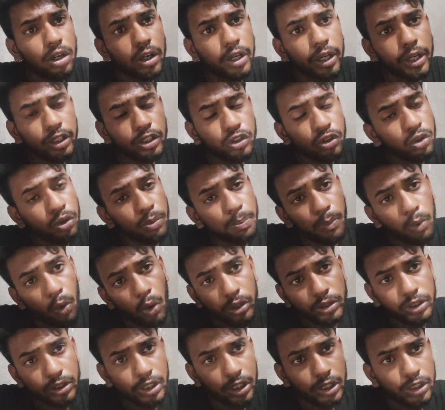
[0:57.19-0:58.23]
actual
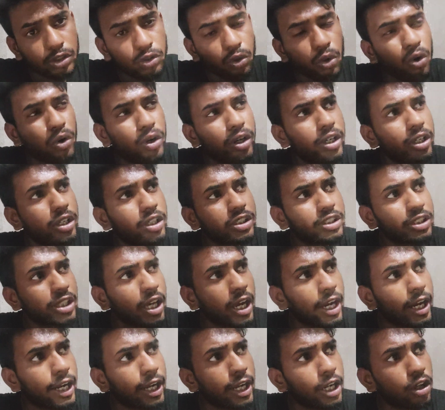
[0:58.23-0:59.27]
process, or it is a
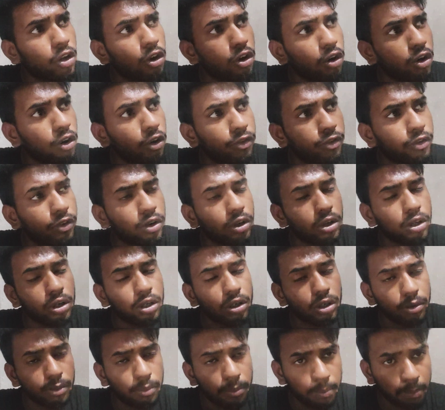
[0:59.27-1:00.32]
kind of
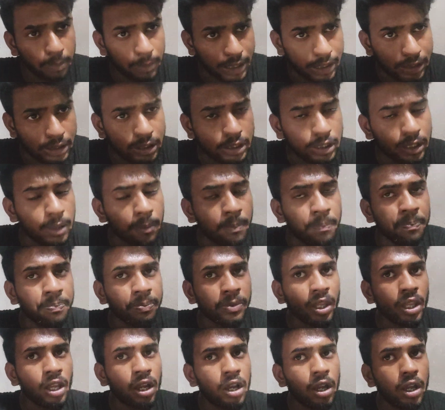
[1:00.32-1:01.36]
means
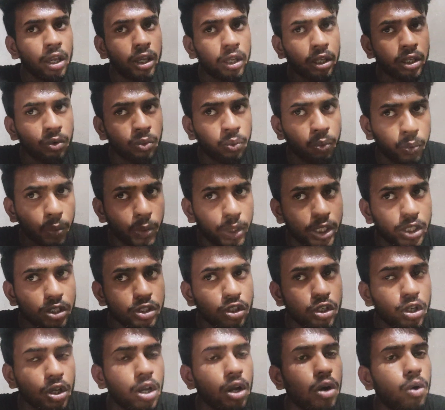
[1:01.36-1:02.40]
in
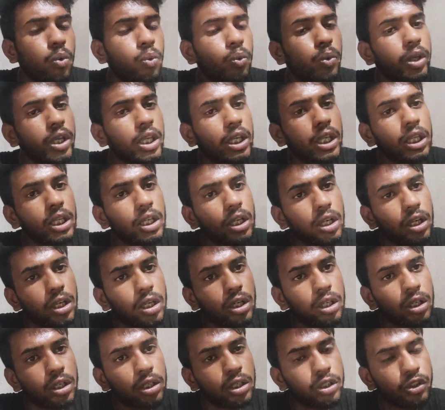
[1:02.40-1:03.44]
which we
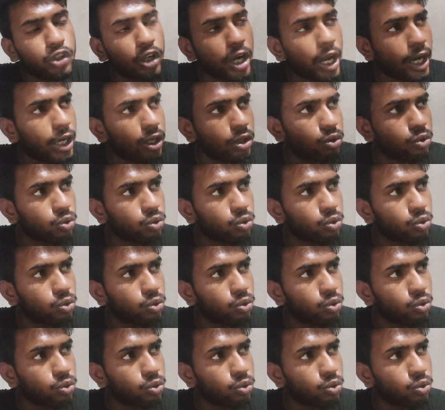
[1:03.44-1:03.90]
try